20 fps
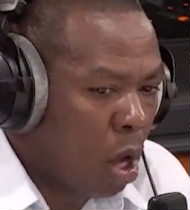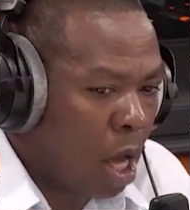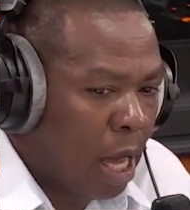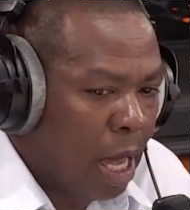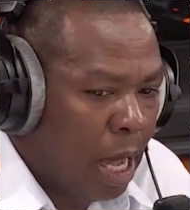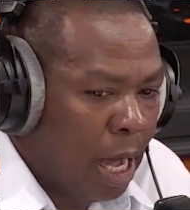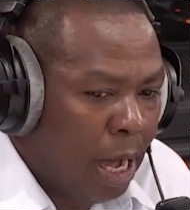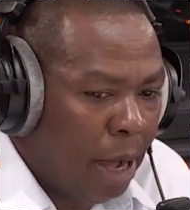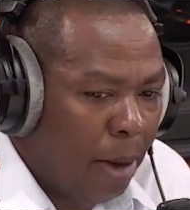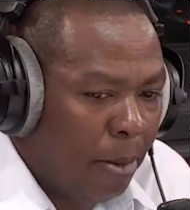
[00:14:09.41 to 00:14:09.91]

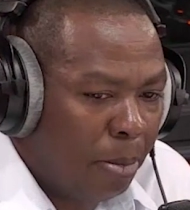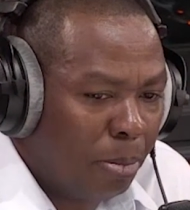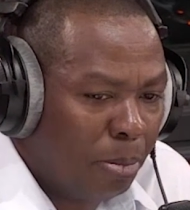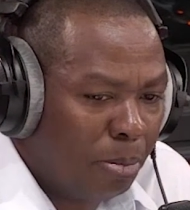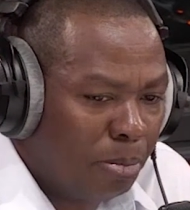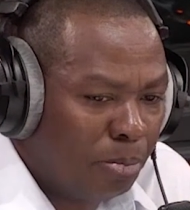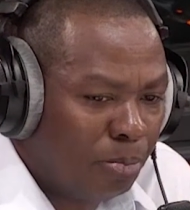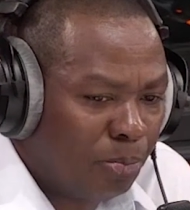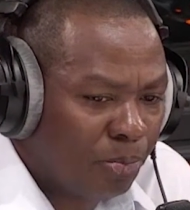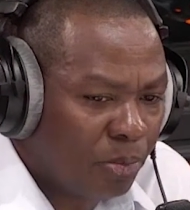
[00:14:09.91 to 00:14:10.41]

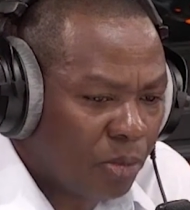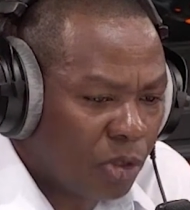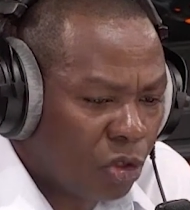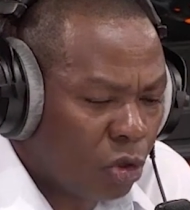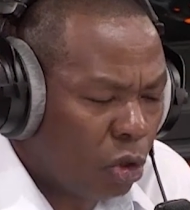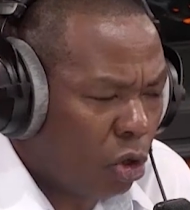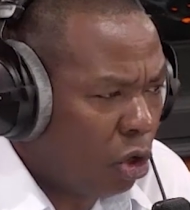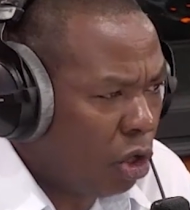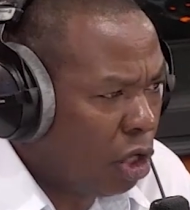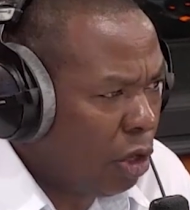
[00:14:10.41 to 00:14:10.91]

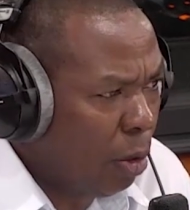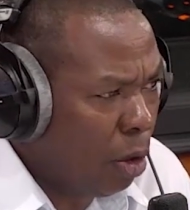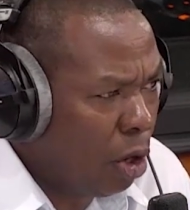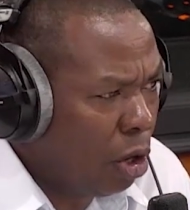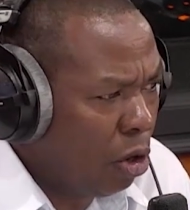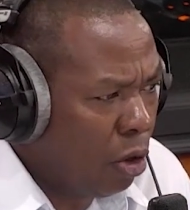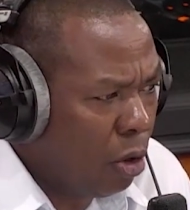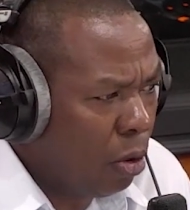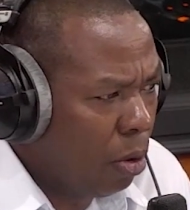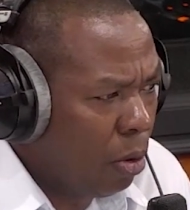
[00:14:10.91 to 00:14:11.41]
So
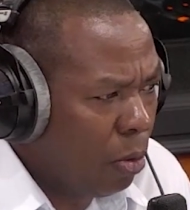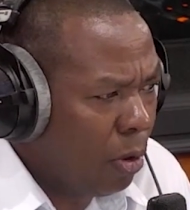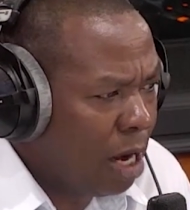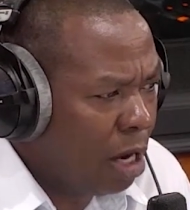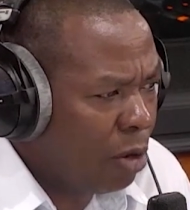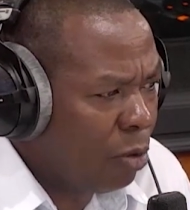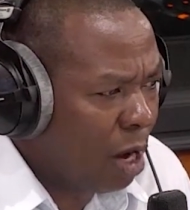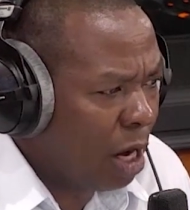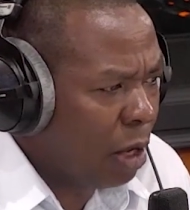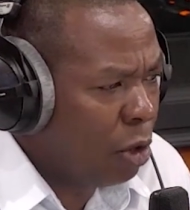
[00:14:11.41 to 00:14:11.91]
you wanted
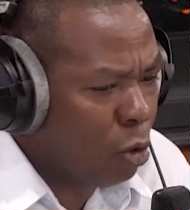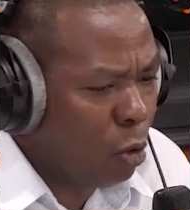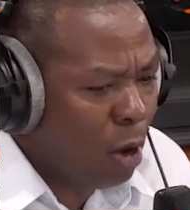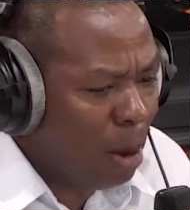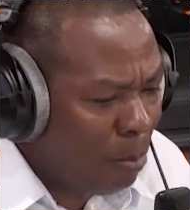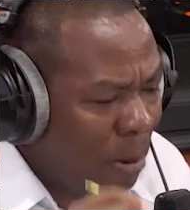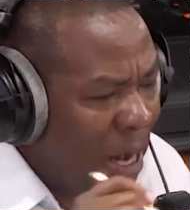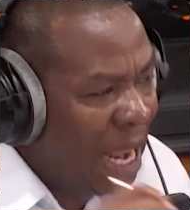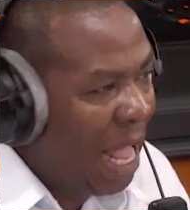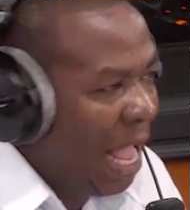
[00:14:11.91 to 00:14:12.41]
to work, you
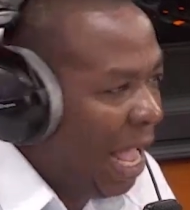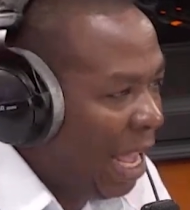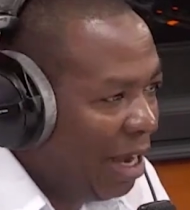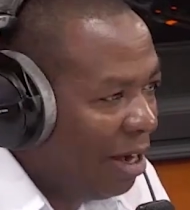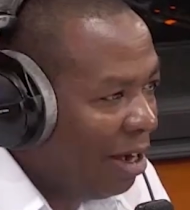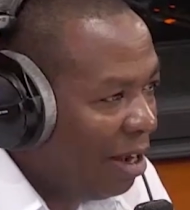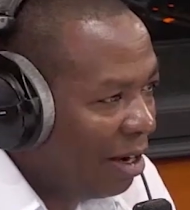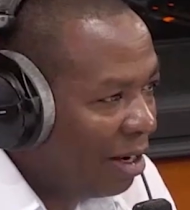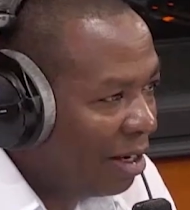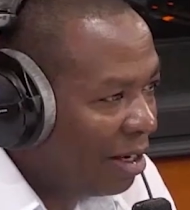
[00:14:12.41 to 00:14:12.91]

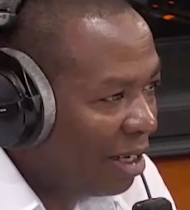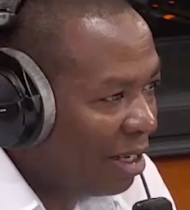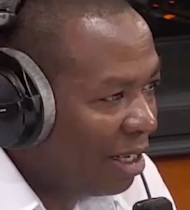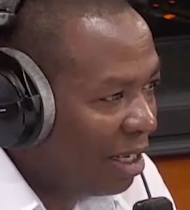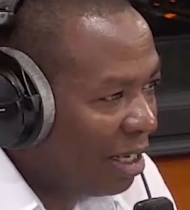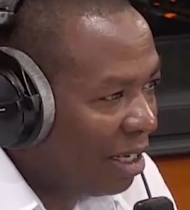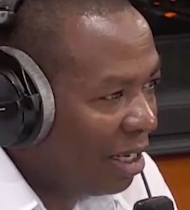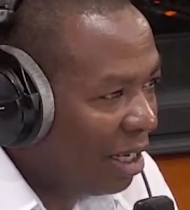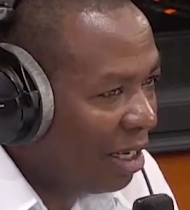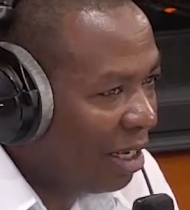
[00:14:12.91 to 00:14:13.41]
applied,
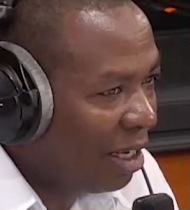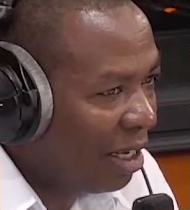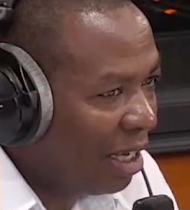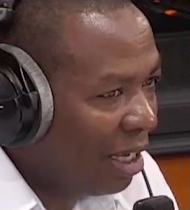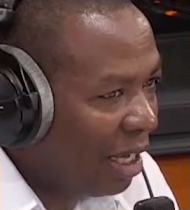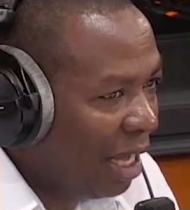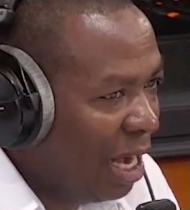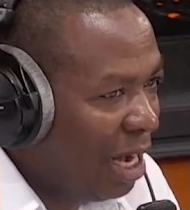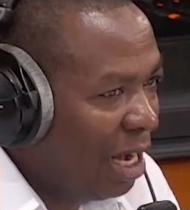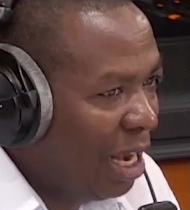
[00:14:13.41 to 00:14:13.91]
and
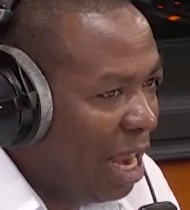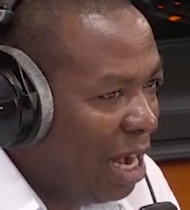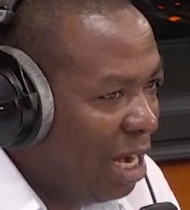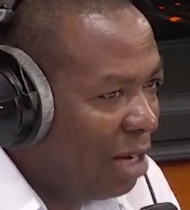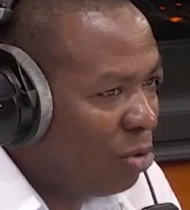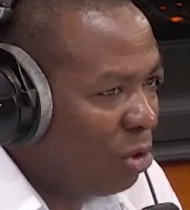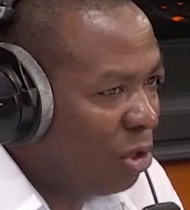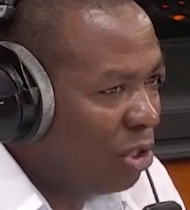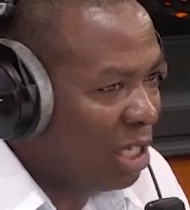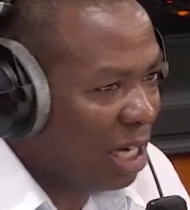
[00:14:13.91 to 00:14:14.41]

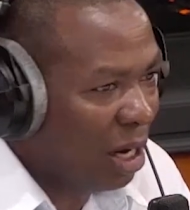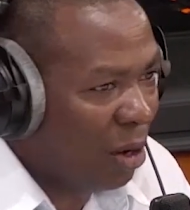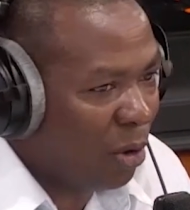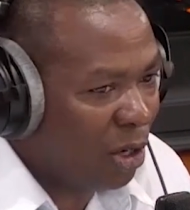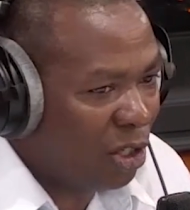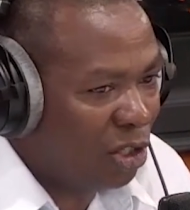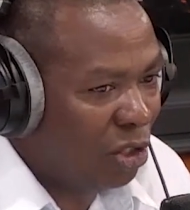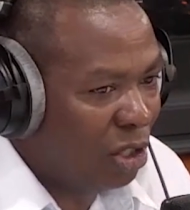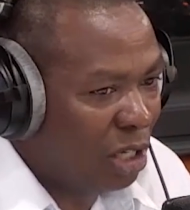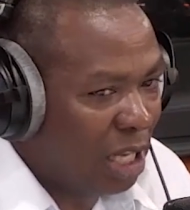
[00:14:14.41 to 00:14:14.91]
it wasn't a
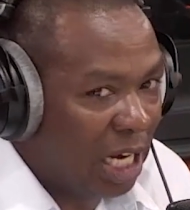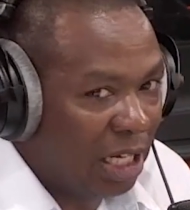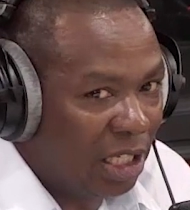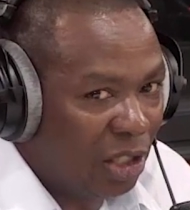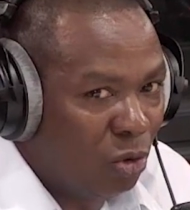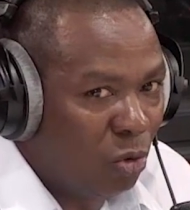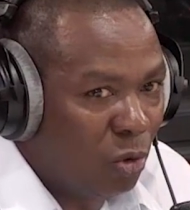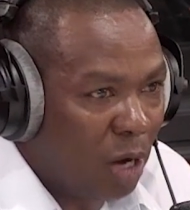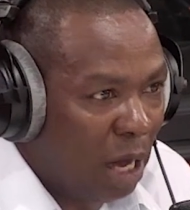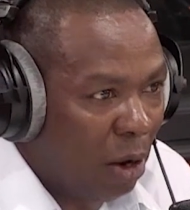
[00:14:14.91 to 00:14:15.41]
question that
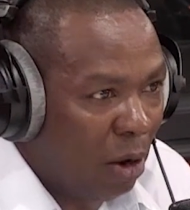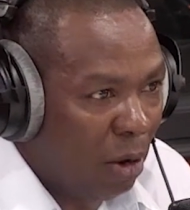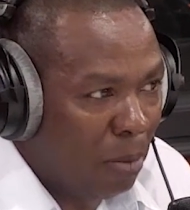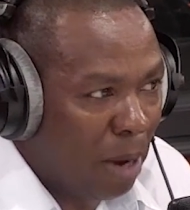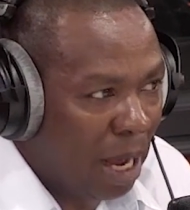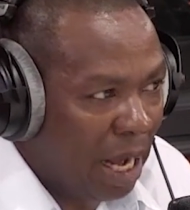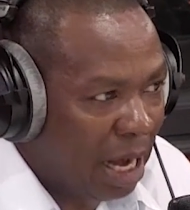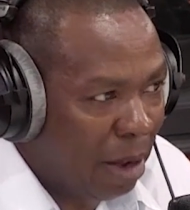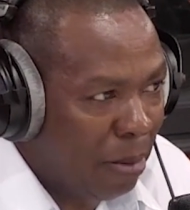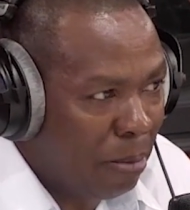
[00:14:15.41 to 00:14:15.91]
you were on
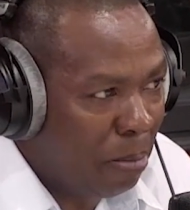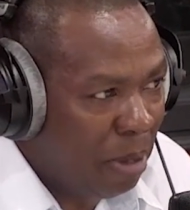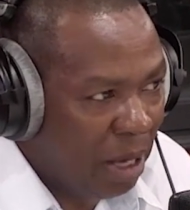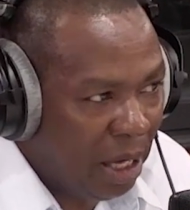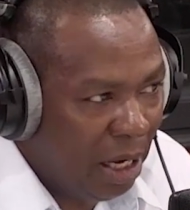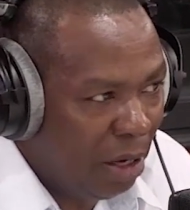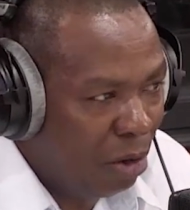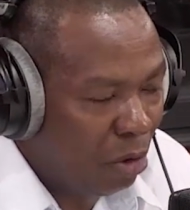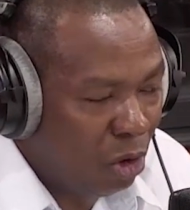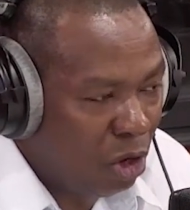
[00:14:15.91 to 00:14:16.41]
my
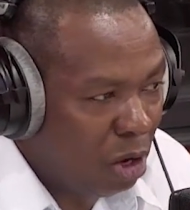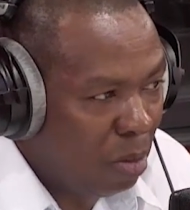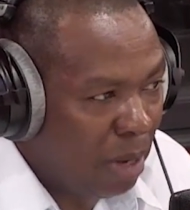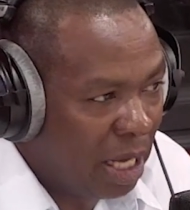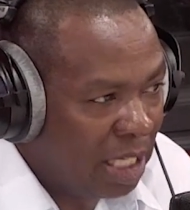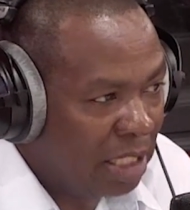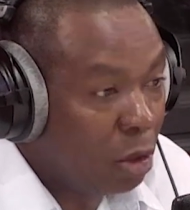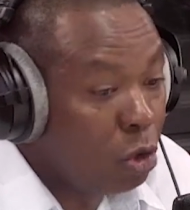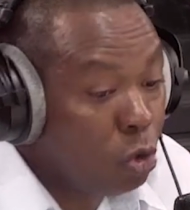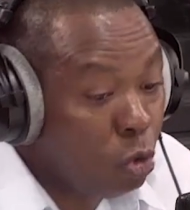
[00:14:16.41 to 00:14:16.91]
campaign or your
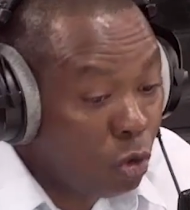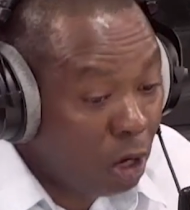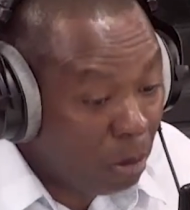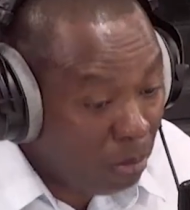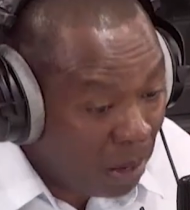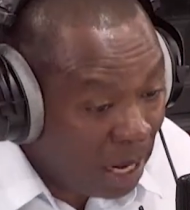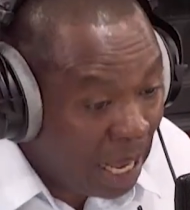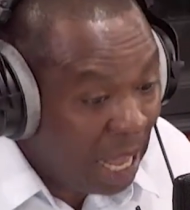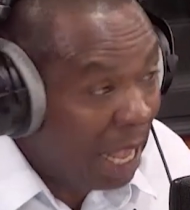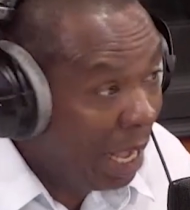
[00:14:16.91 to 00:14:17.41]
mind. You
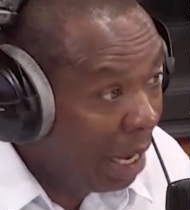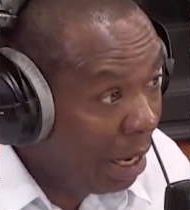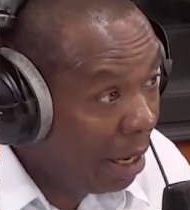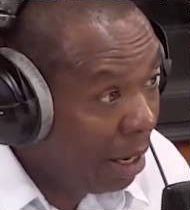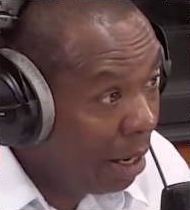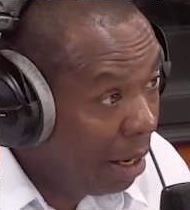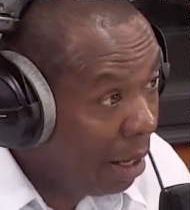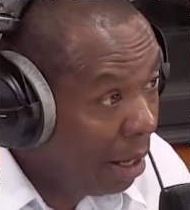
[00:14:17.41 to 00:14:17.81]
applied,